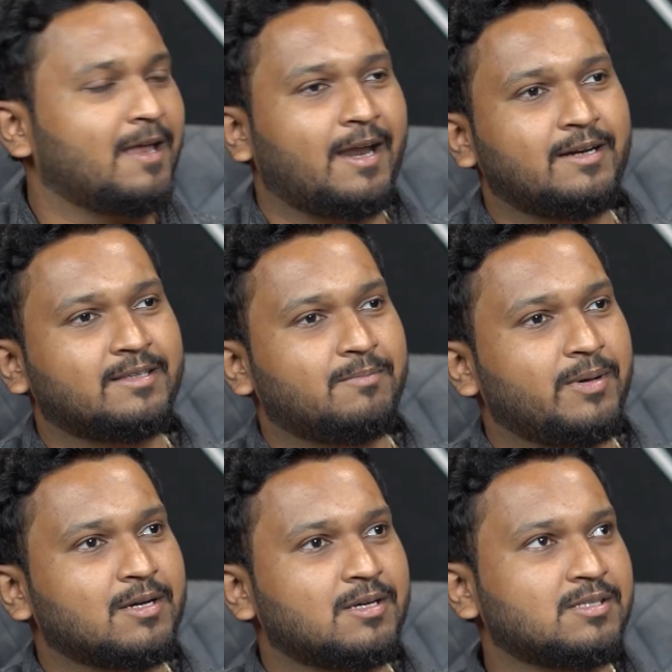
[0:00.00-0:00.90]
Right?
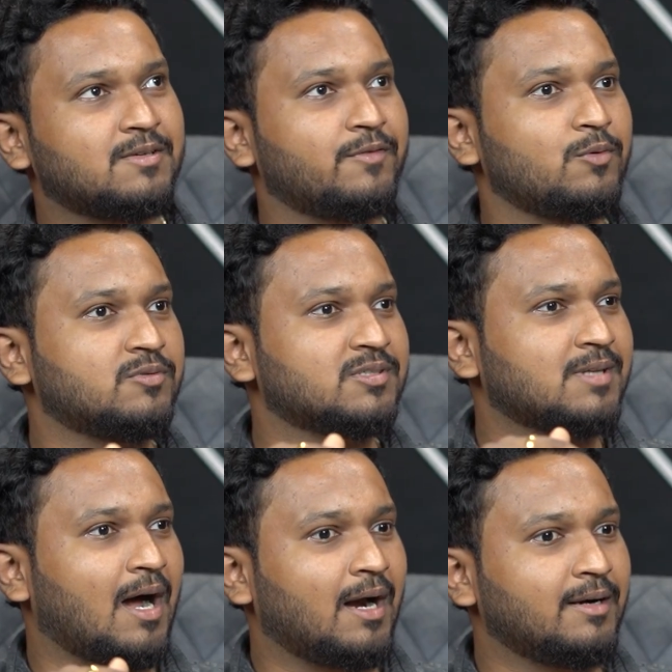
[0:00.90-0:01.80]
Because if you
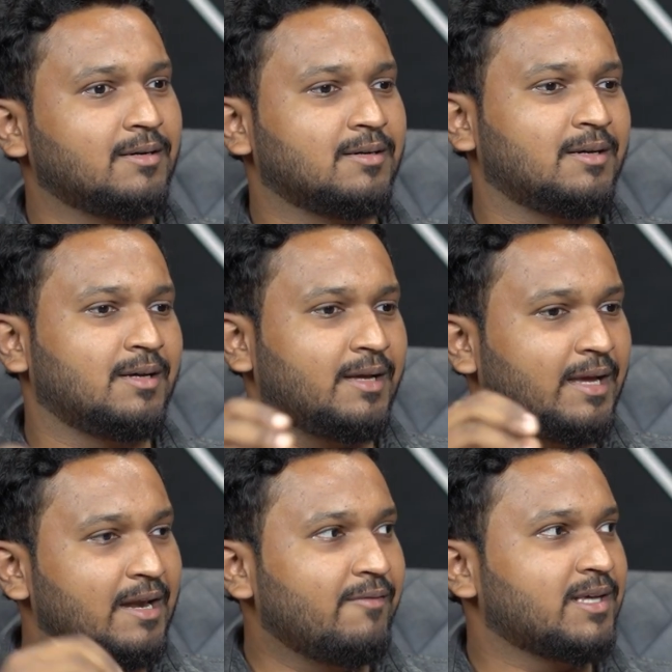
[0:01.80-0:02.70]
start
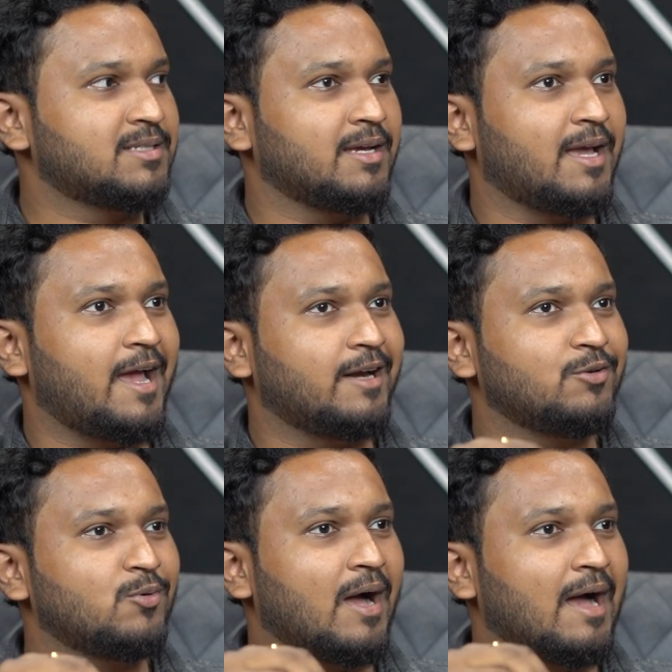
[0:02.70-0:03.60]
investing
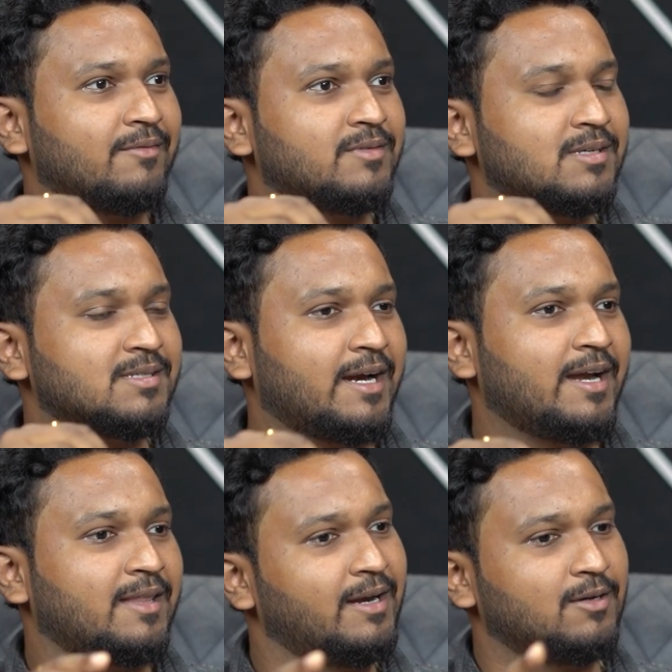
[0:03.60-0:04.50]
and you have this
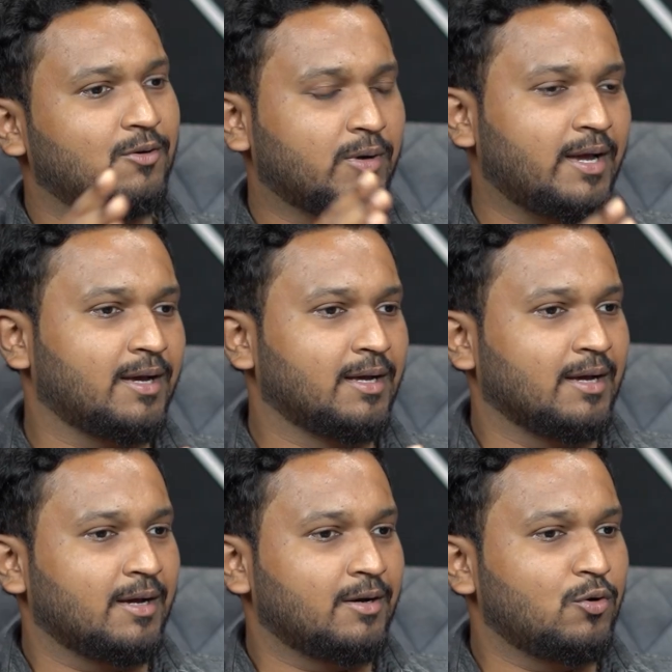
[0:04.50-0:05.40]
idea that, okay,
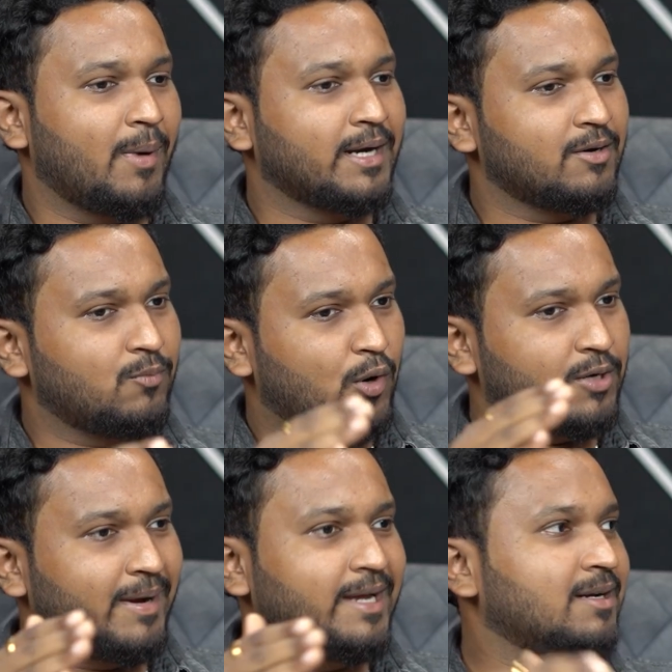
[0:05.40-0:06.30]
no matter
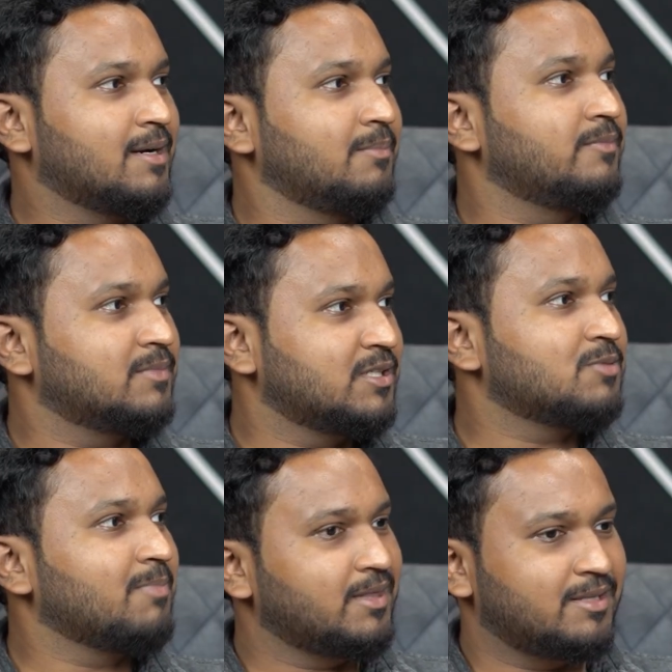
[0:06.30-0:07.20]
what my income
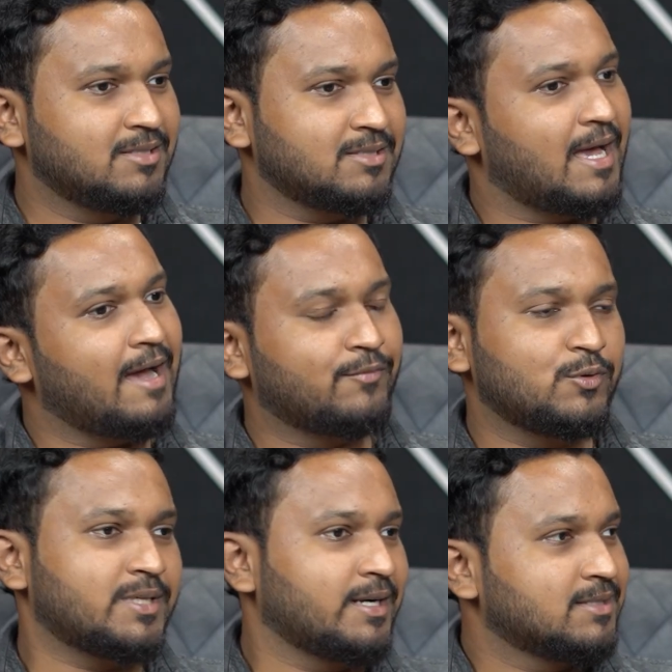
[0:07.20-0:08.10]
this month is, I have
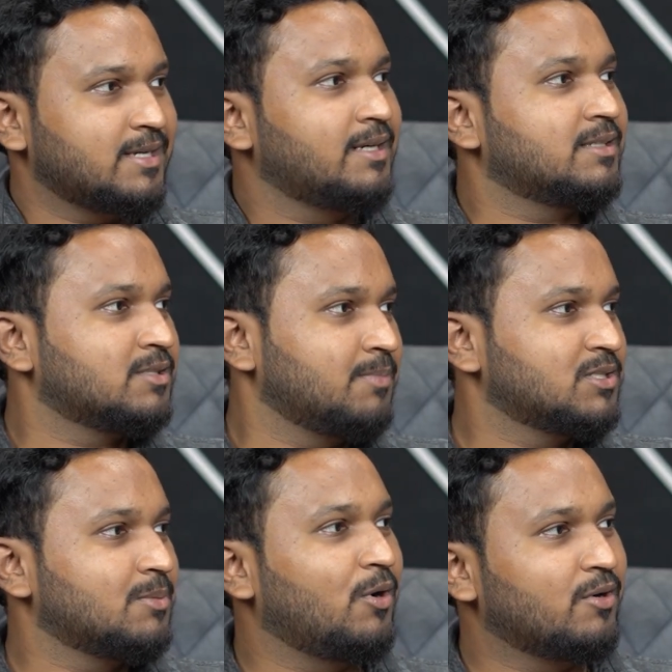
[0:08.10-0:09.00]
to set aside this
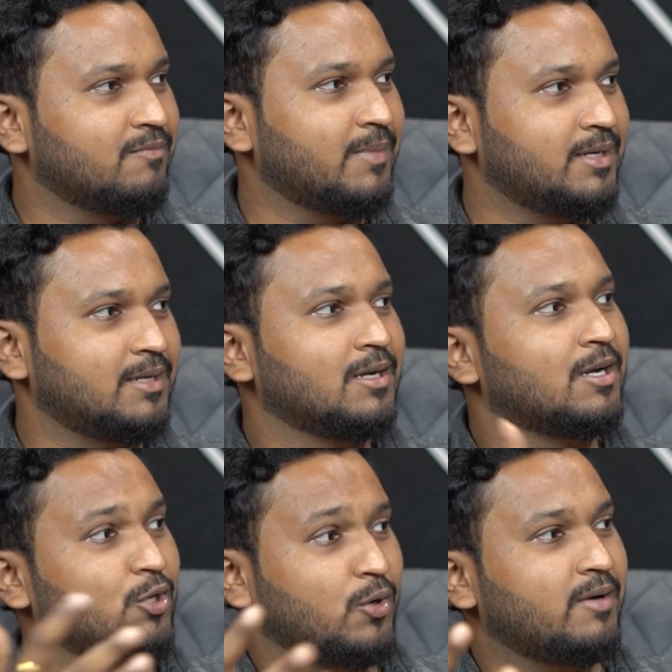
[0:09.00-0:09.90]
much amount of money
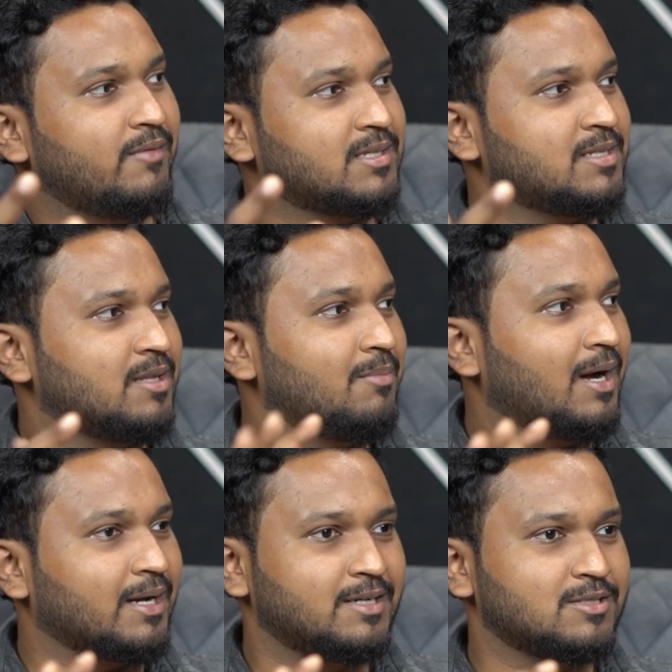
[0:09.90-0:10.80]
to invest in the
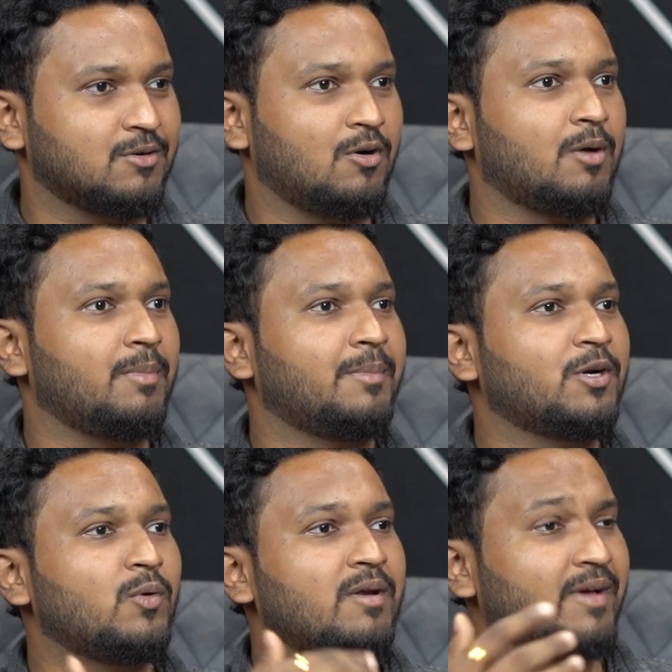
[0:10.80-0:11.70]
markets, or
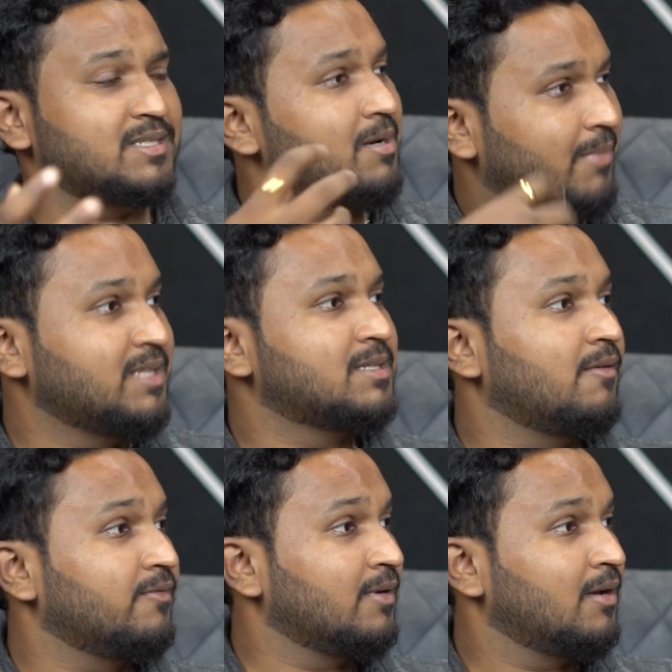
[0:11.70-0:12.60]
maybe to invest in
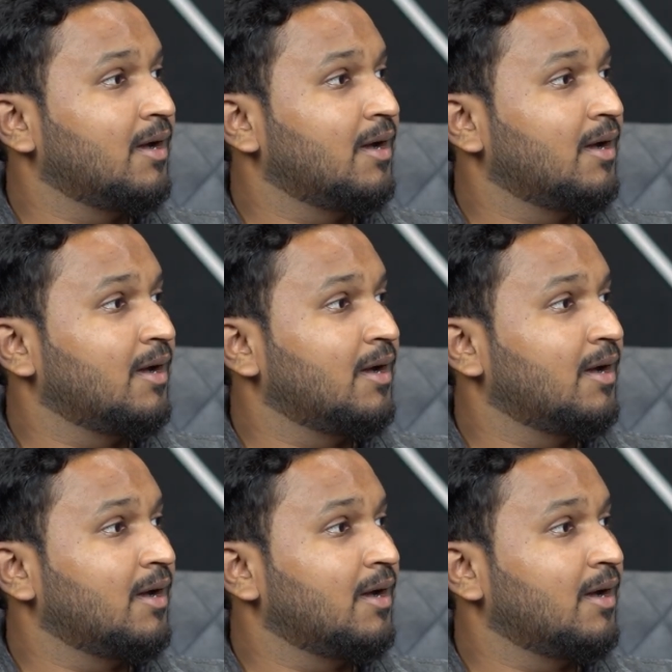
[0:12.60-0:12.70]
myself.